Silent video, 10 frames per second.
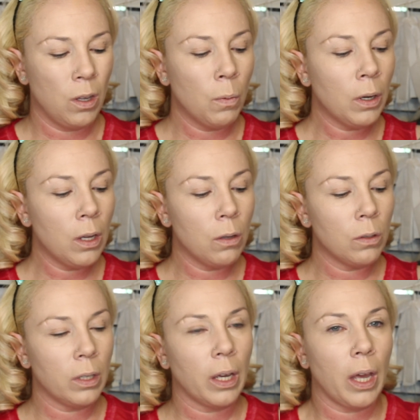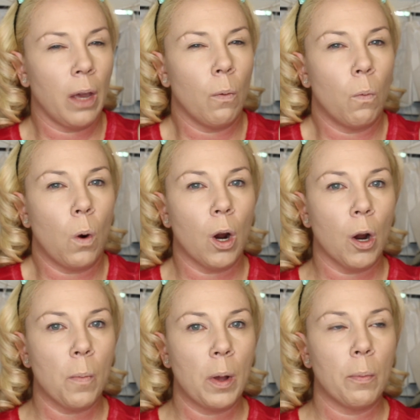you want to use like a
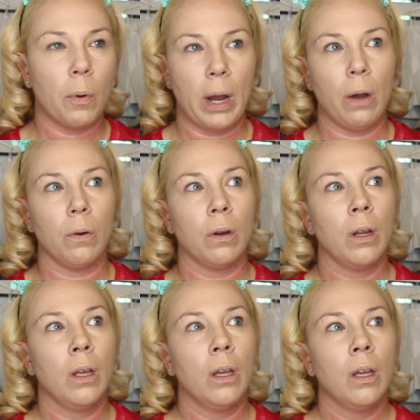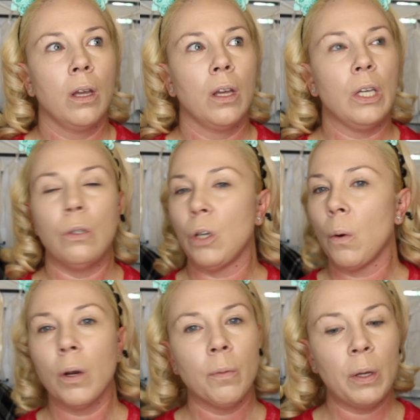warm brown. You don't
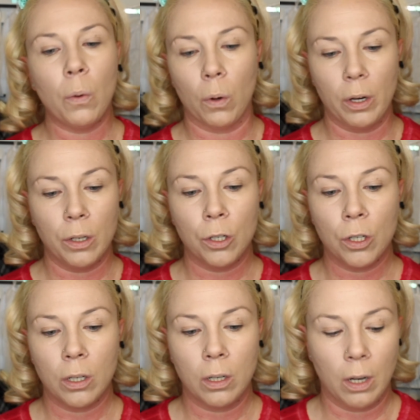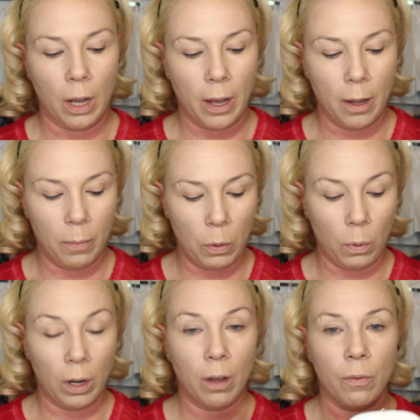want to be orange. You
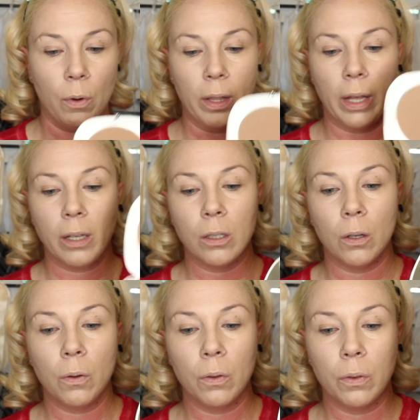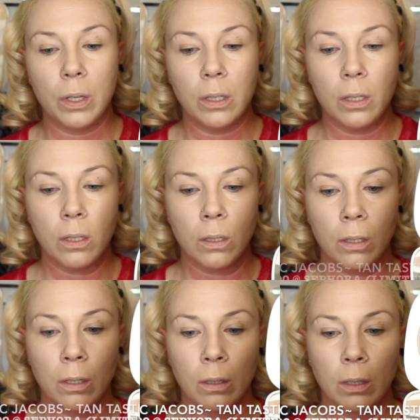want to avoid that. So this
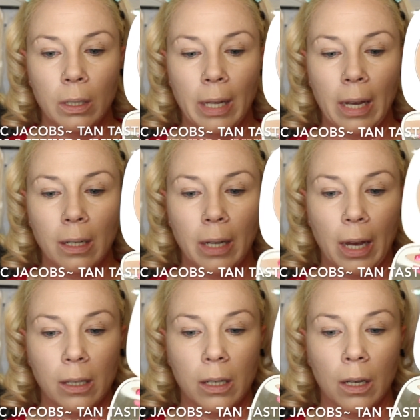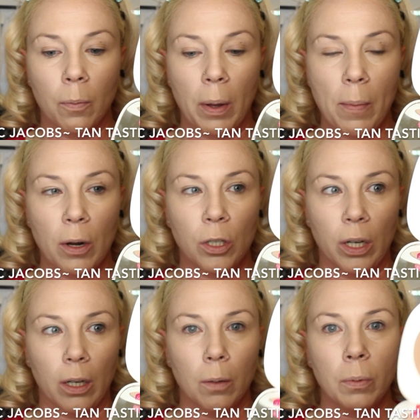is TASTIC by Marc
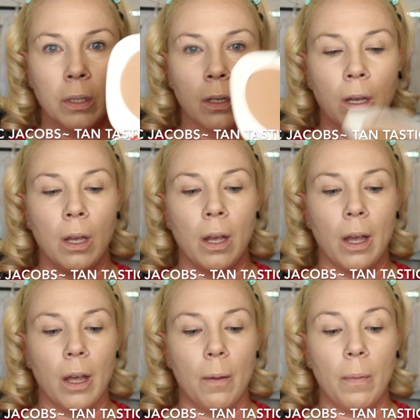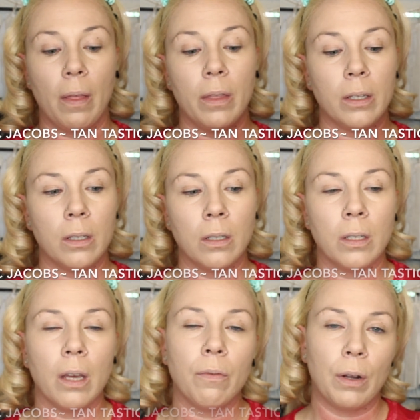Jacobs. This is a